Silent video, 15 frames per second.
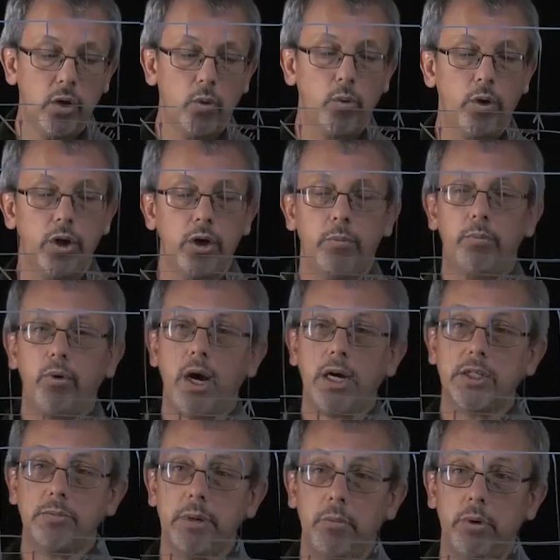we're going to
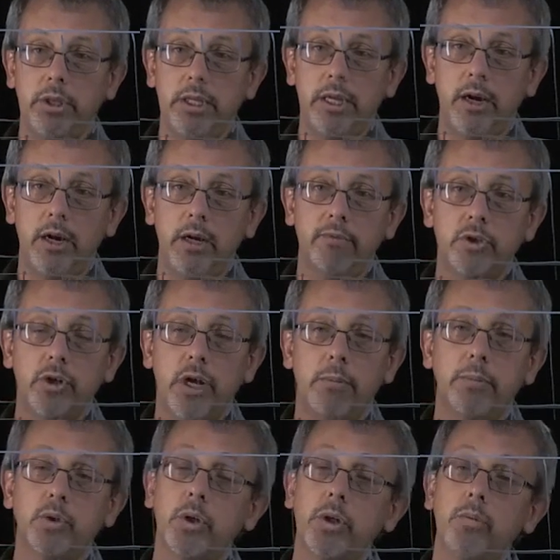approximate with the area of a
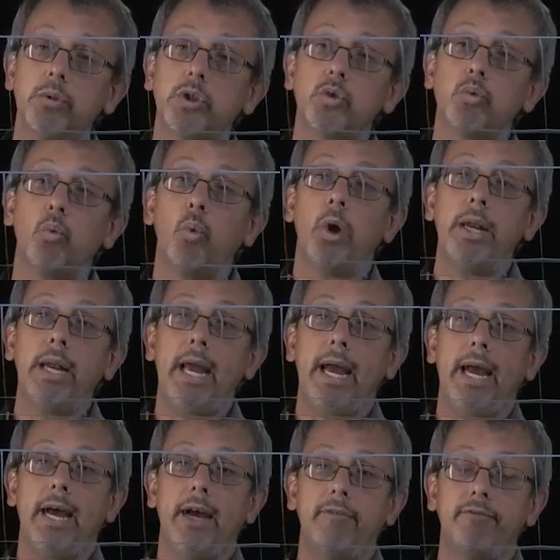trapezoid, which is 1
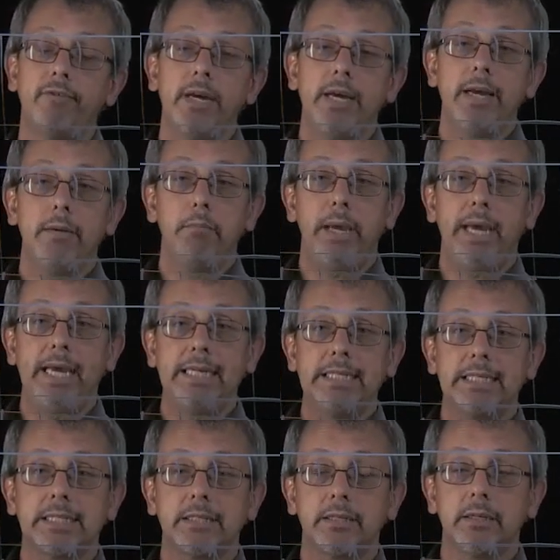half
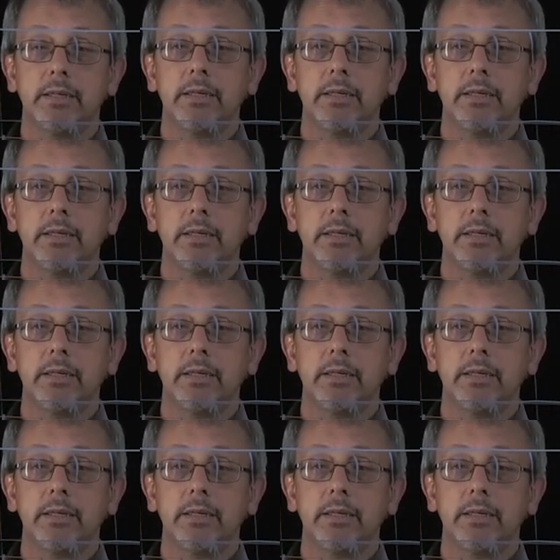base